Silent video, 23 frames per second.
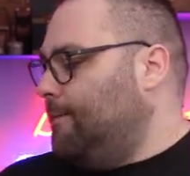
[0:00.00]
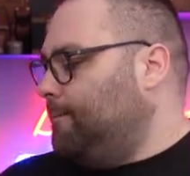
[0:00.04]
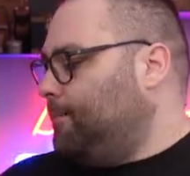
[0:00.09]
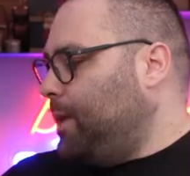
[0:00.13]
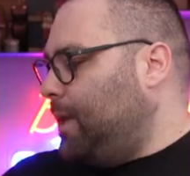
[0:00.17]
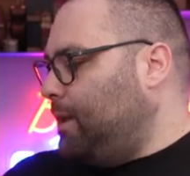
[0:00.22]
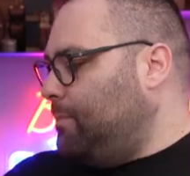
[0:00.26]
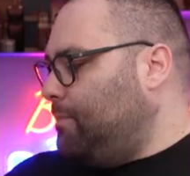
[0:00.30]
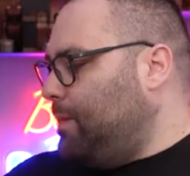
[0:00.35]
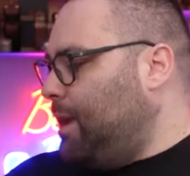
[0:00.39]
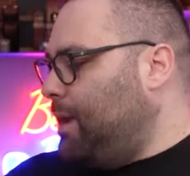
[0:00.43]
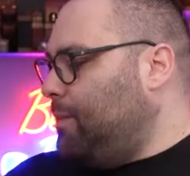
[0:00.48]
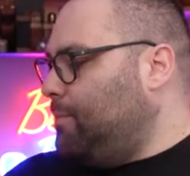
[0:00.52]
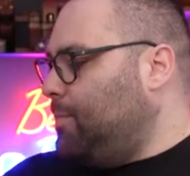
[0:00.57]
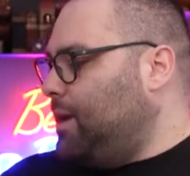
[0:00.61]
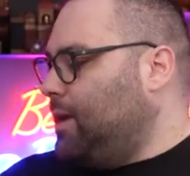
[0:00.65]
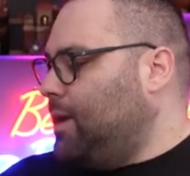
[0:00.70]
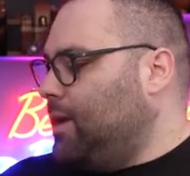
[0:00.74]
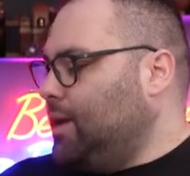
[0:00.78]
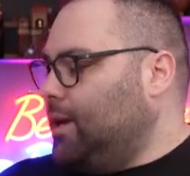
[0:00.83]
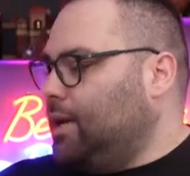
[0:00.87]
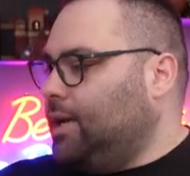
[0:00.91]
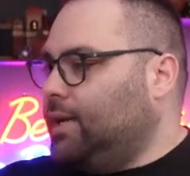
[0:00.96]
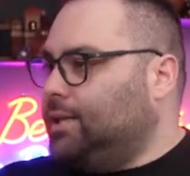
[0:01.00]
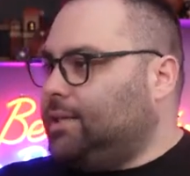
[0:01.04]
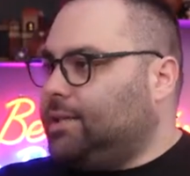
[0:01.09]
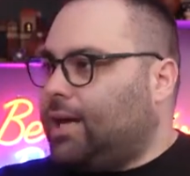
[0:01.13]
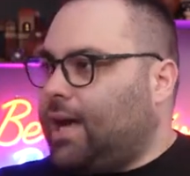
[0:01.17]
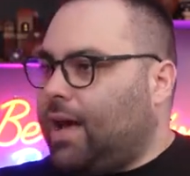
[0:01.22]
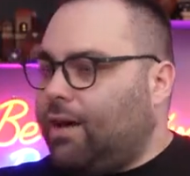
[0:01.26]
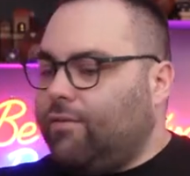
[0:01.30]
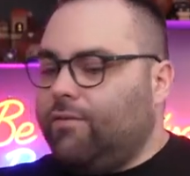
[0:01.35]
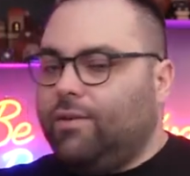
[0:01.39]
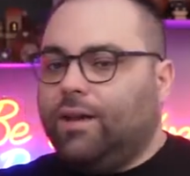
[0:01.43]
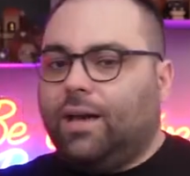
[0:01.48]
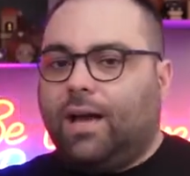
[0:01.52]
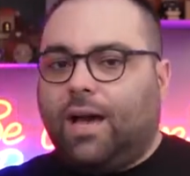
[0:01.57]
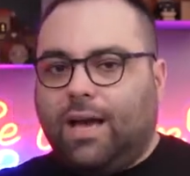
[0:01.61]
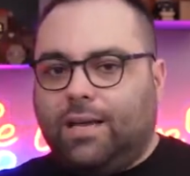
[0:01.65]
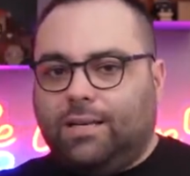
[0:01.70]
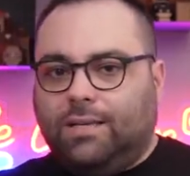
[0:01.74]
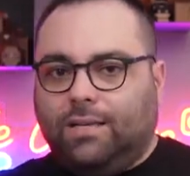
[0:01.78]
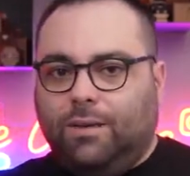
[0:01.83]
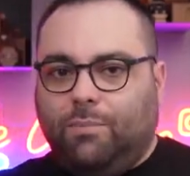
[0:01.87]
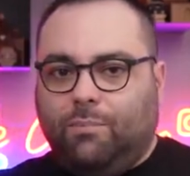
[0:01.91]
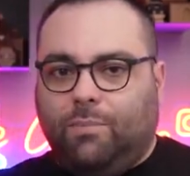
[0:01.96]
And maybe it's having
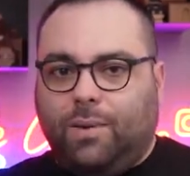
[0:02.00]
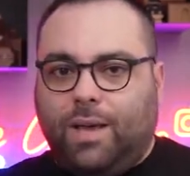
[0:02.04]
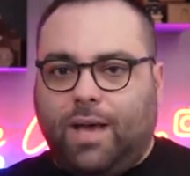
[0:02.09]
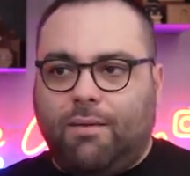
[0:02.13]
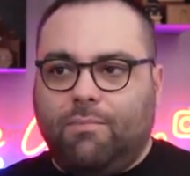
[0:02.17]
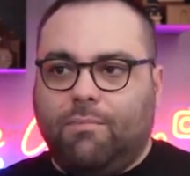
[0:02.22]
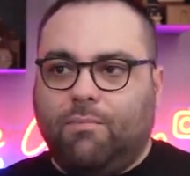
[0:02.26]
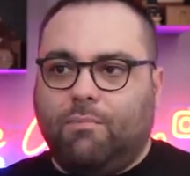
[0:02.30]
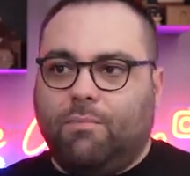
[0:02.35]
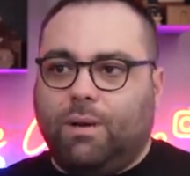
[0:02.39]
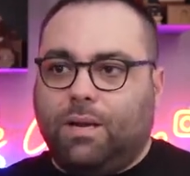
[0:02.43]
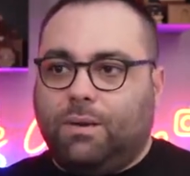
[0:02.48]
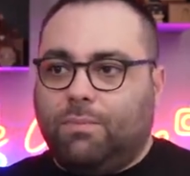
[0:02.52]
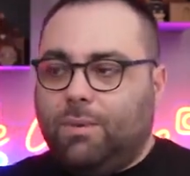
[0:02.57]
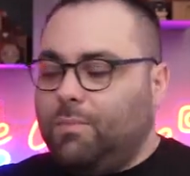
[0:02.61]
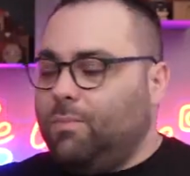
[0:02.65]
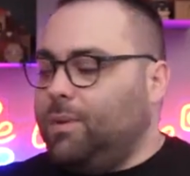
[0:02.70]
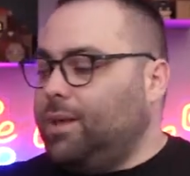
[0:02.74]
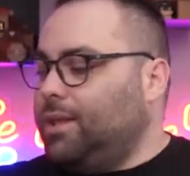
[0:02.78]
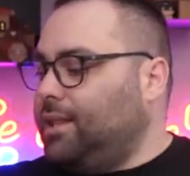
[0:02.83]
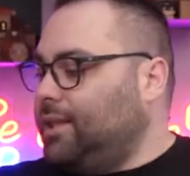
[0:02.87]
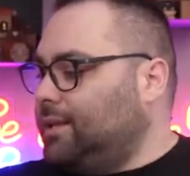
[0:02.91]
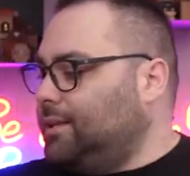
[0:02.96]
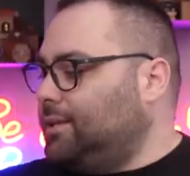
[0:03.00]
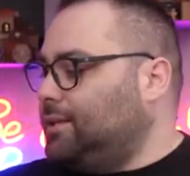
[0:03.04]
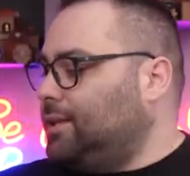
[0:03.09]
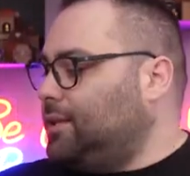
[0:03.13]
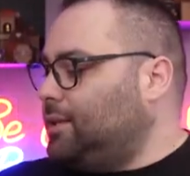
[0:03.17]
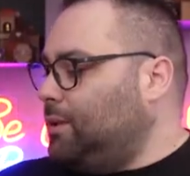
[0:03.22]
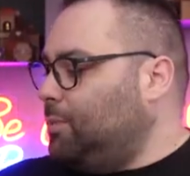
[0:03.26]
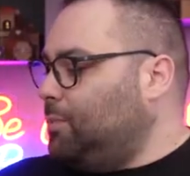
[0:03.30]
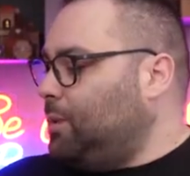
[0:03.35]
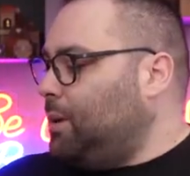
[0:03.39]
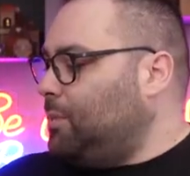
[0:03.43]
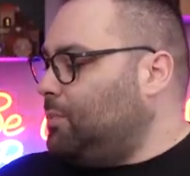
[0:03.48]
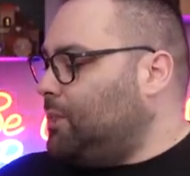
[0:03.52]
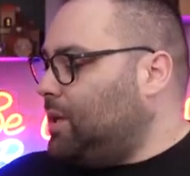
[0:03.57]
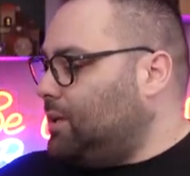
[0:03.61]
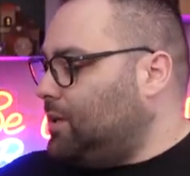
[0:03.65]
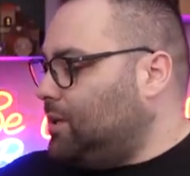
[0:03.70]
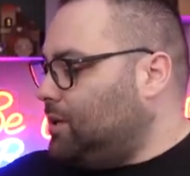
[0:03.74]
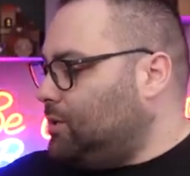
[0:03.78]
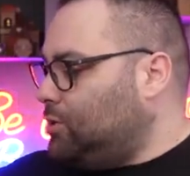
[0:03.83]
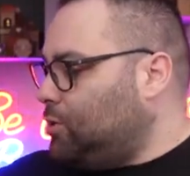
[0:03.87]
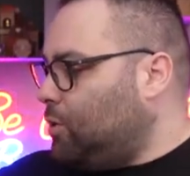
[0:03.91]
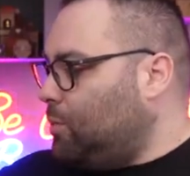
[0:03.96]
high CPM, but maybe this is a CPM
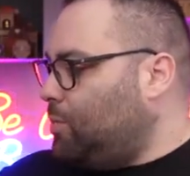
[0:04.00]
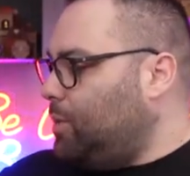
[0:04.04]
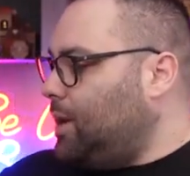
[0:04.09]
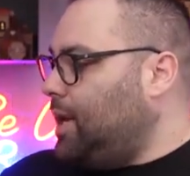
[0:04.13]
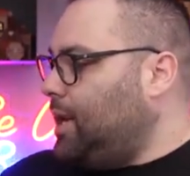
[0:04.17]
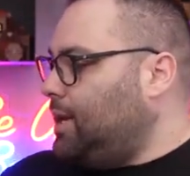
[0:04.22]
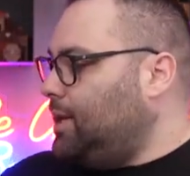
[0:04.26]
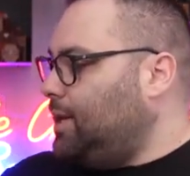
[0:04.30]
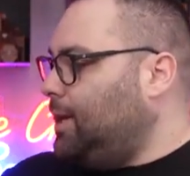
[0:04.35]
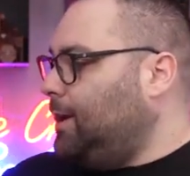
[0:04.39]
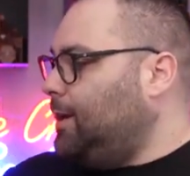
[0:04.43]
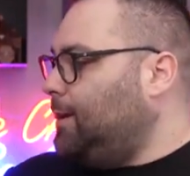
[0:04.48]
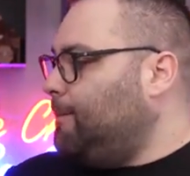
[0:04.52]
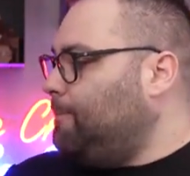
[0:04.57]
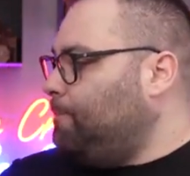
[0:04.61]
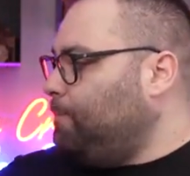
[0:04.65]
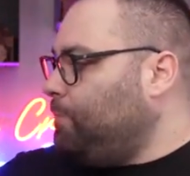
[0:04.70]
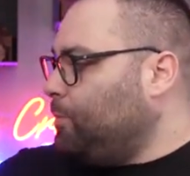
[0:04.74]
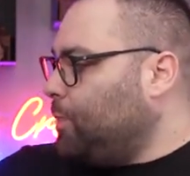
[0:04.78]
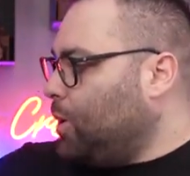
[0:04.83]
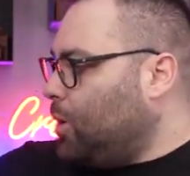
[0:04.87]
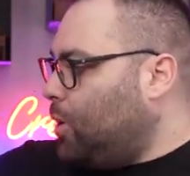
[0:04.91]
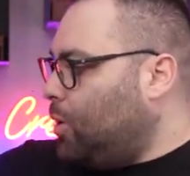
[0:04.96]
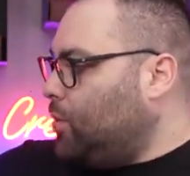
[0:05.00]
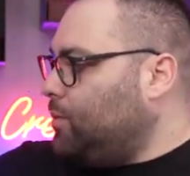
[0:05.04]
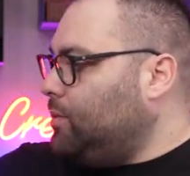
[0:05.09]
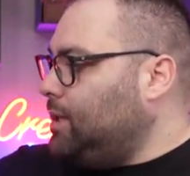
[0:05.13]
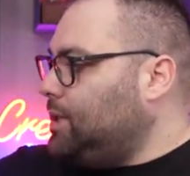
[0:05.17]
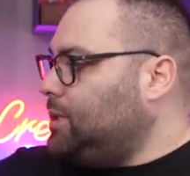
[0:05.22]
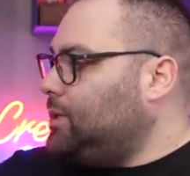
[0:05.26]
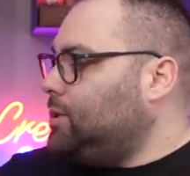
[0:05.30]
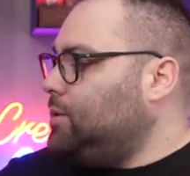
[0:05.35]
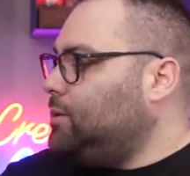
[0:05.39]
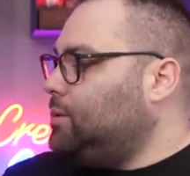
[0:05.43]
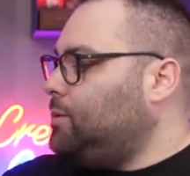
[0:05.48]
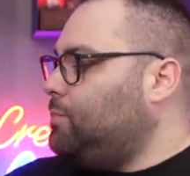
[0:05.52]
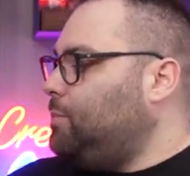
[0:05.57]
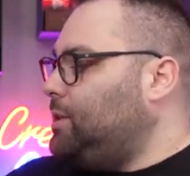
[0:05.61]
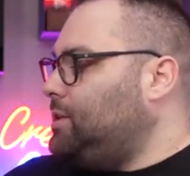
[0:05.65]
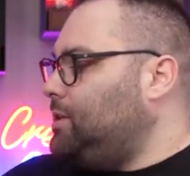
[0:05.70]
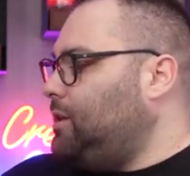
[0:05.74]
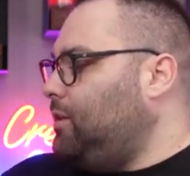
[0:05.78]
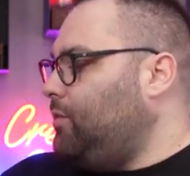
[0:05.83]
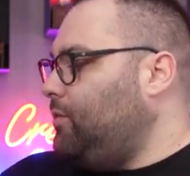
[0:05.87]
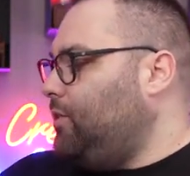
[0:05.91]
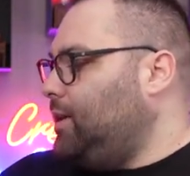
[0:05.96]
that it's operating on this
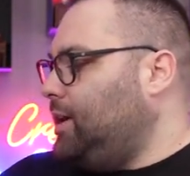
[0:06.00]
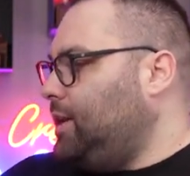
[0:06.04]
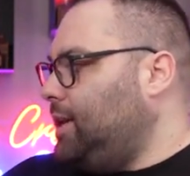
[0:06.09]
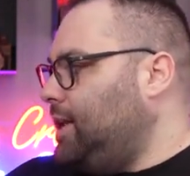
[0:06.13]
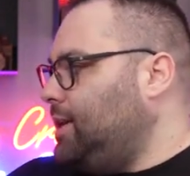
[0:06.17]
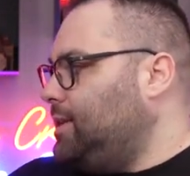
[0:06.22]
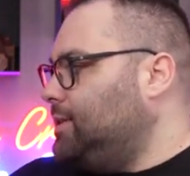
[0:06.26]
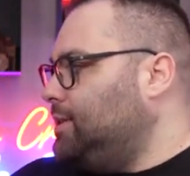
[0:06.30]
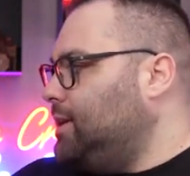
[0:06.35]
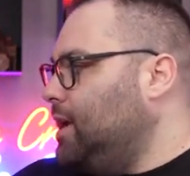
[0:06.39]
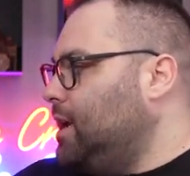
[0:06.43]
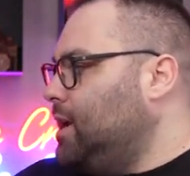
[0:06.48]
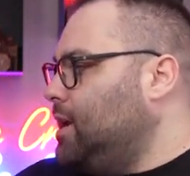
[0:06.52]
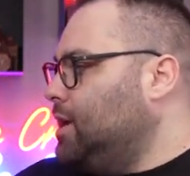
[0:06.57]
specific niche.